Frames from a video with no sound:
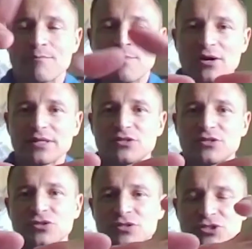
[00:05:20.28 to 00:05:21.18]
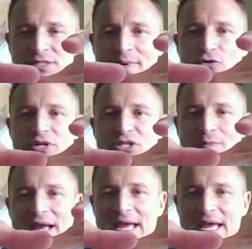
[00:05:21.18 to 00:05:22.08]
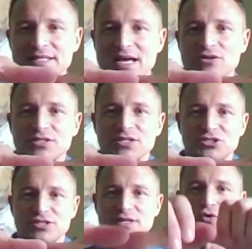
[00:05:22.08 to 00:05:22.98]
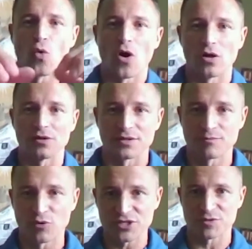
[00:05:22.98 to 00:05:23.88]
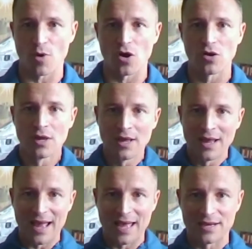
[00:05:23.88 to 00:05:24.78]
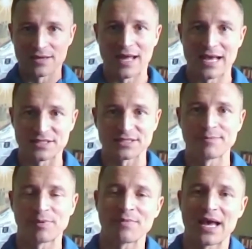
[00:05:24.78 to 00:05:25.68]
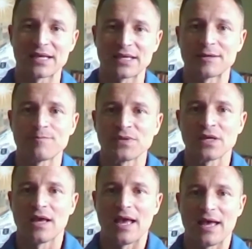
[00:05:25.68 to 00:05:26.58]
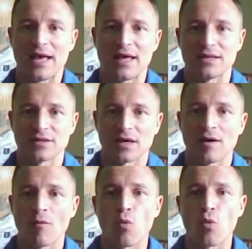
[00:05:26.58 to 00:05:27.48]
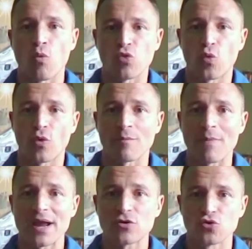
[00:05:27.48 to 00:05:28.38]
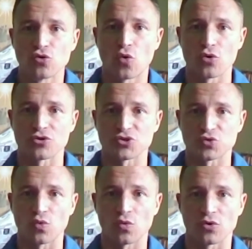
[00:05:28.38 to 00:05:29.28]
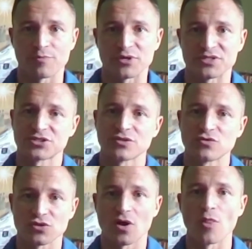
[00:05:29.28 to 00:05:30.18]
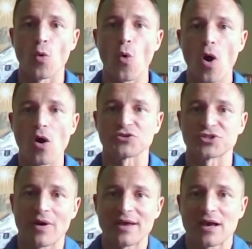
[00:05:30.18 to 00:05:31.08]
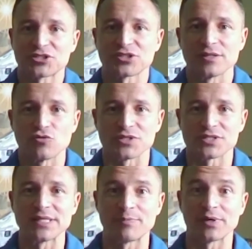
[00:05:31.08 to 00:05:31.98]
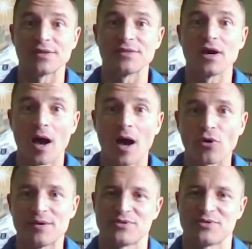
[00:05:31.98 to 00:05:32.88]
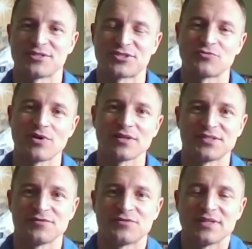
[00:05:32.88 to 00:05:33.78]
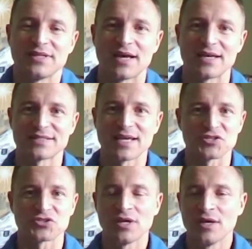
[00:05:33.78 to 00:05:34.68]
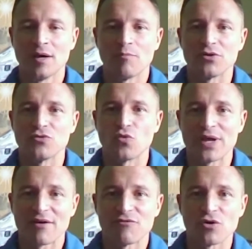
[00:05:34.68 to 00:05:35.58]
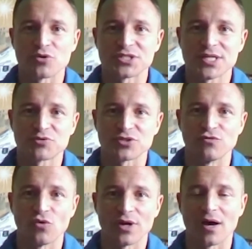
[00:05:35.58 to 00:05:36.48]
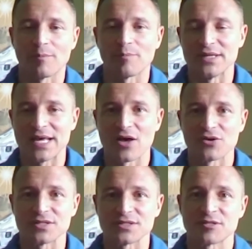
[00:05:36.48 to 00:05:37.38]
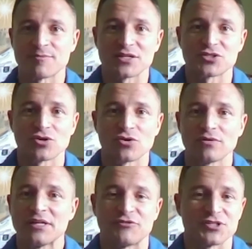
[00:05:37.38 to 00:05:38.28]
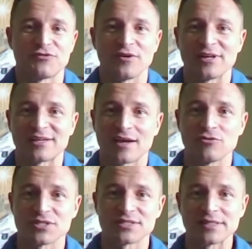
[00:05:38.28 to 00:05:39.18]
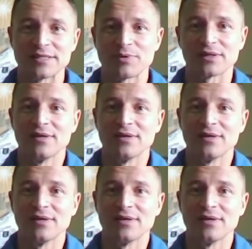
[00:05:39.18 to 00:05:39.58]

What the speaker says: barely just about reach my hands out and touch the other wall. It's pretty small and it has a sleeping bag in it. And where my crew quarters were positioned was on the wall. So I actually was sleeping in the upright position relative to the ISS. But we have no perception of what up and down is in space. So it just felt like I was sleeping,